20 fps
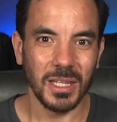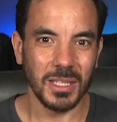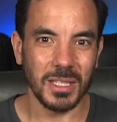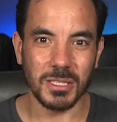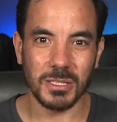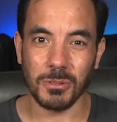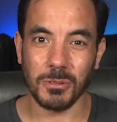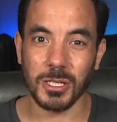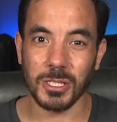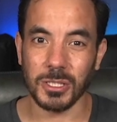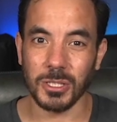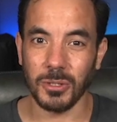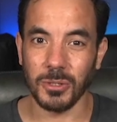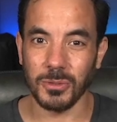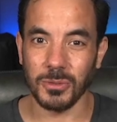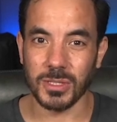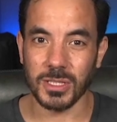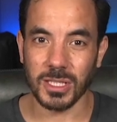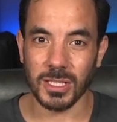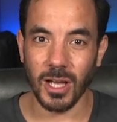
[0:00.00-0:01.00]
These
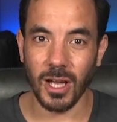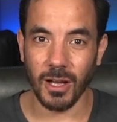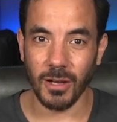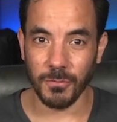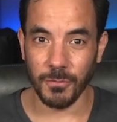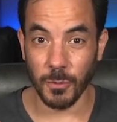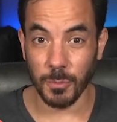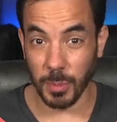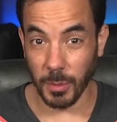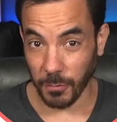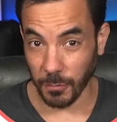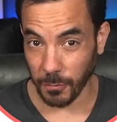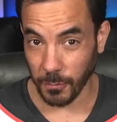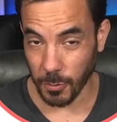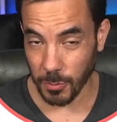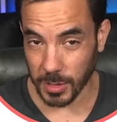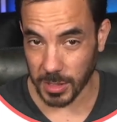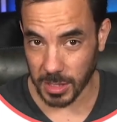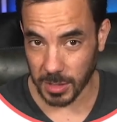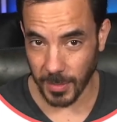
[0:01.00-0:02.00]
thresholds are for
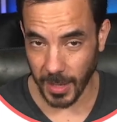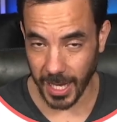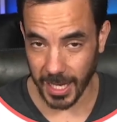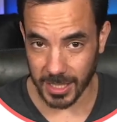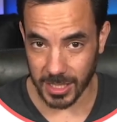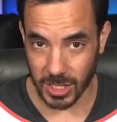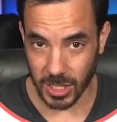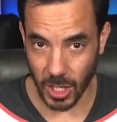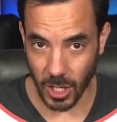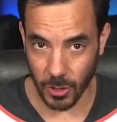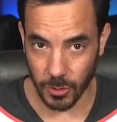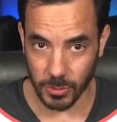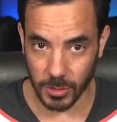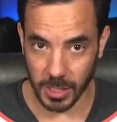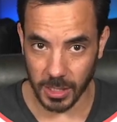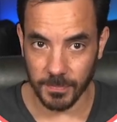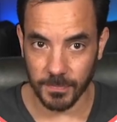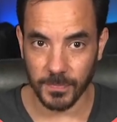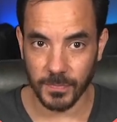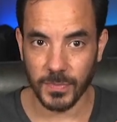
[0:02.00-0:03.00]
Performance Max
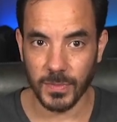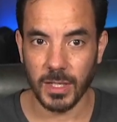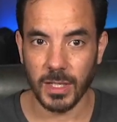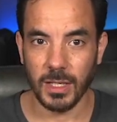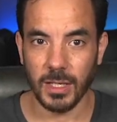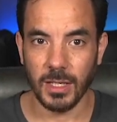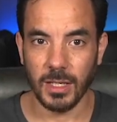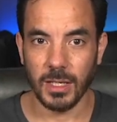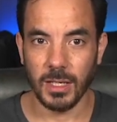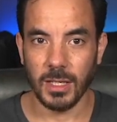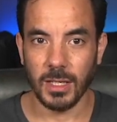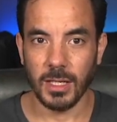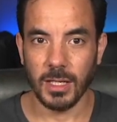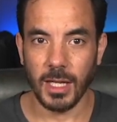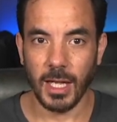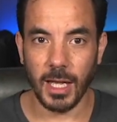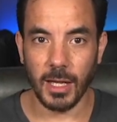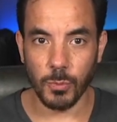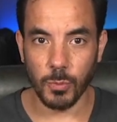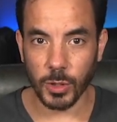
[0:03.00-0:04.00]
only.
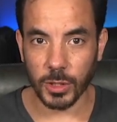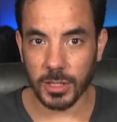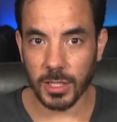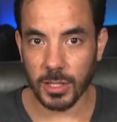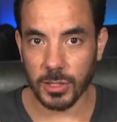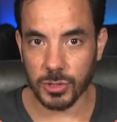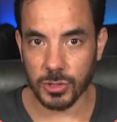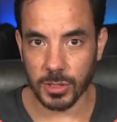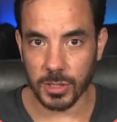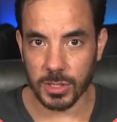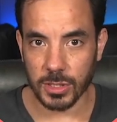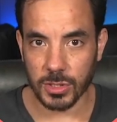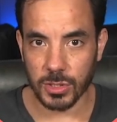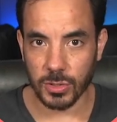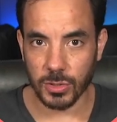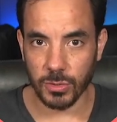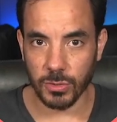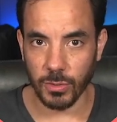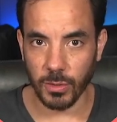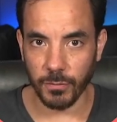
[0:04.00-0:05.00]
At one hundred
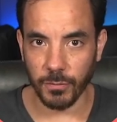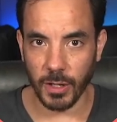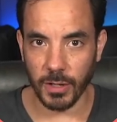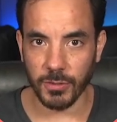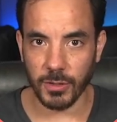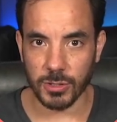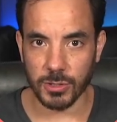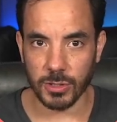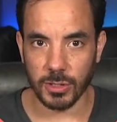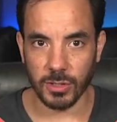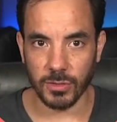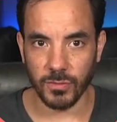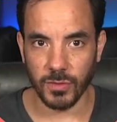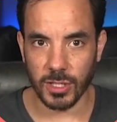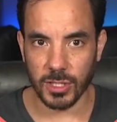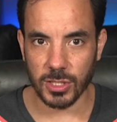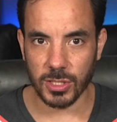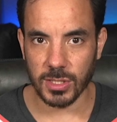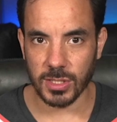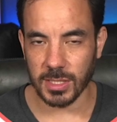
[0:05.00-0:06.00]
to five hundred
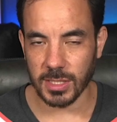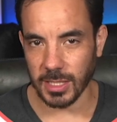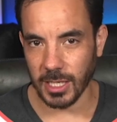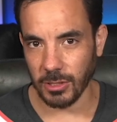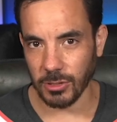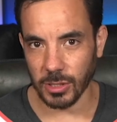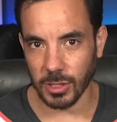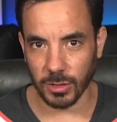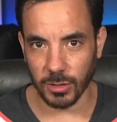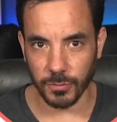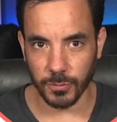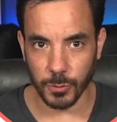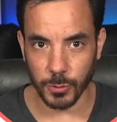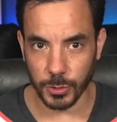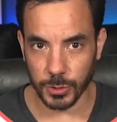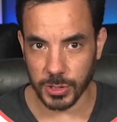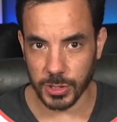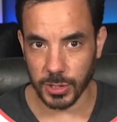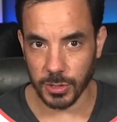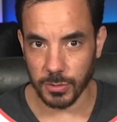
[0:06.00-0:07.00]
conversions, now you can
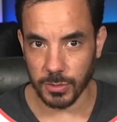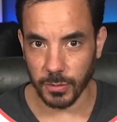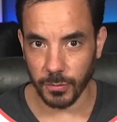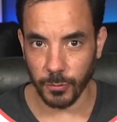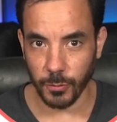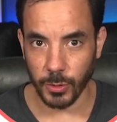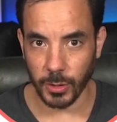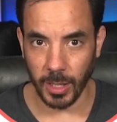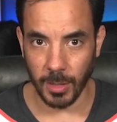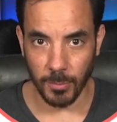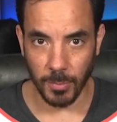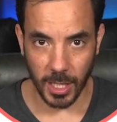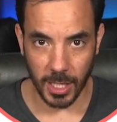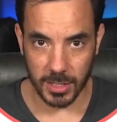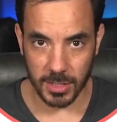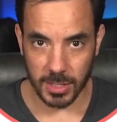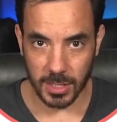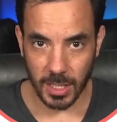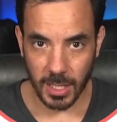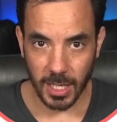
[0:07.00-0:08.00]
afford two to four
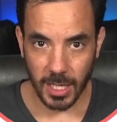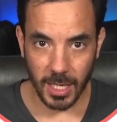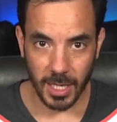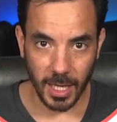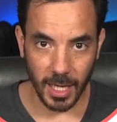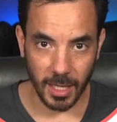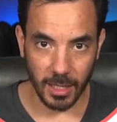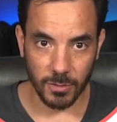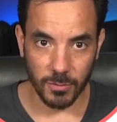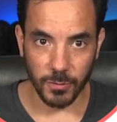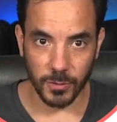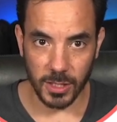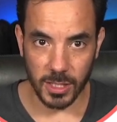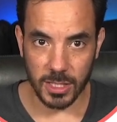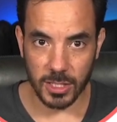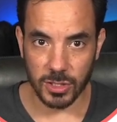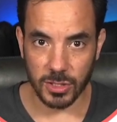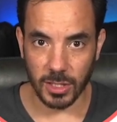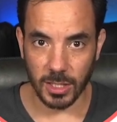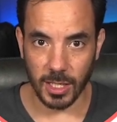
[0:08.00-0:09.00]
campaigns. And for
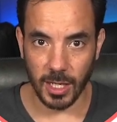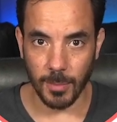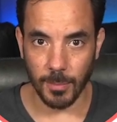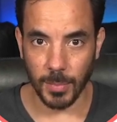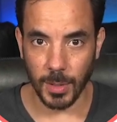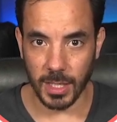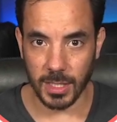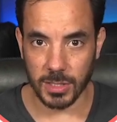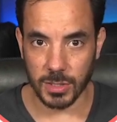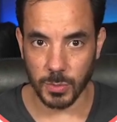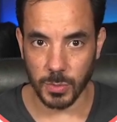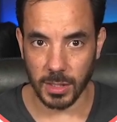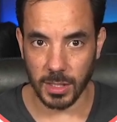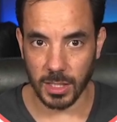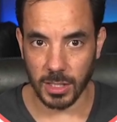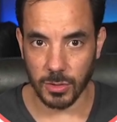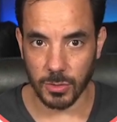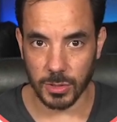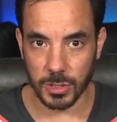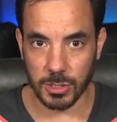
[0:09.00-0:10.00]
each of the campaigns
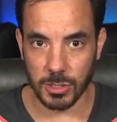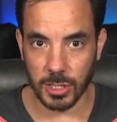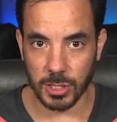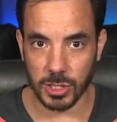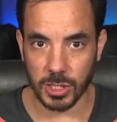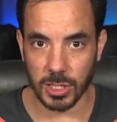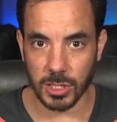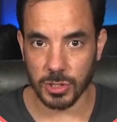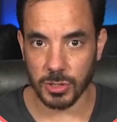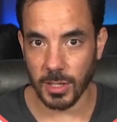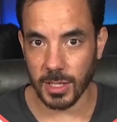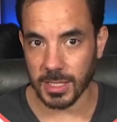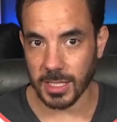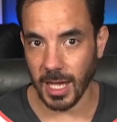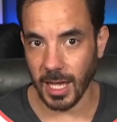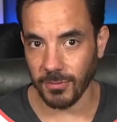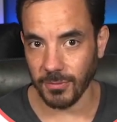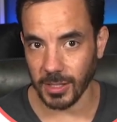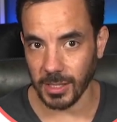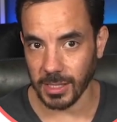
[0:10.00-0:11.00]
within your structure, try to
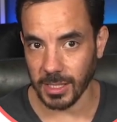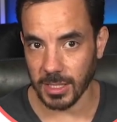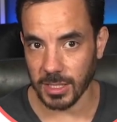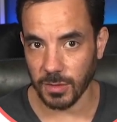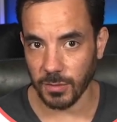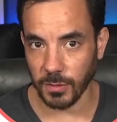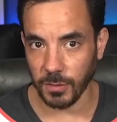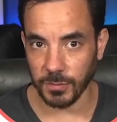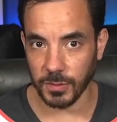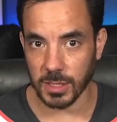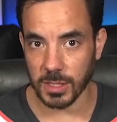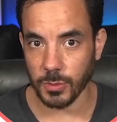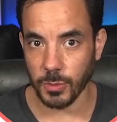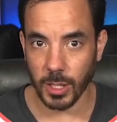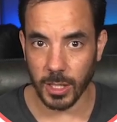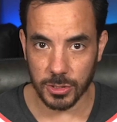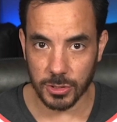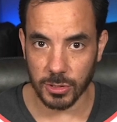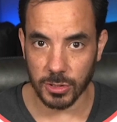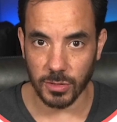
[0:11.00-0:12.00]
have at least fifty to
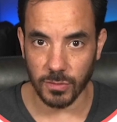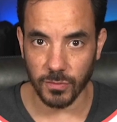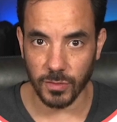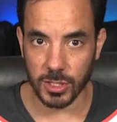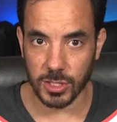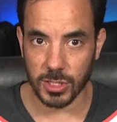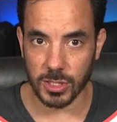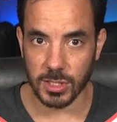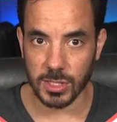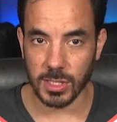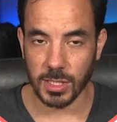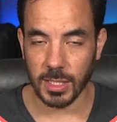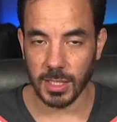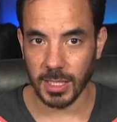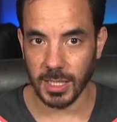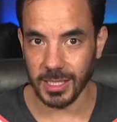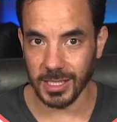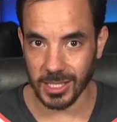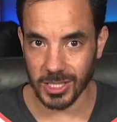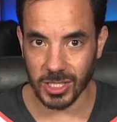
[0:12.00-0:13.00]
one hundred conversions
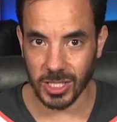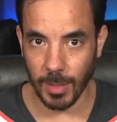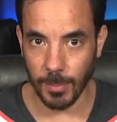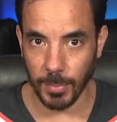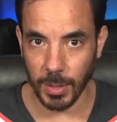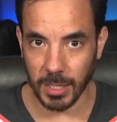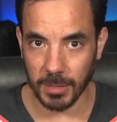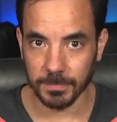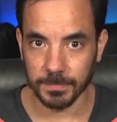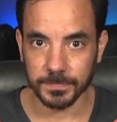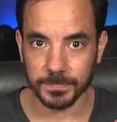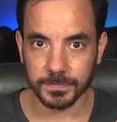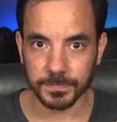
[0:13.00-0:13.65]
in each campaign.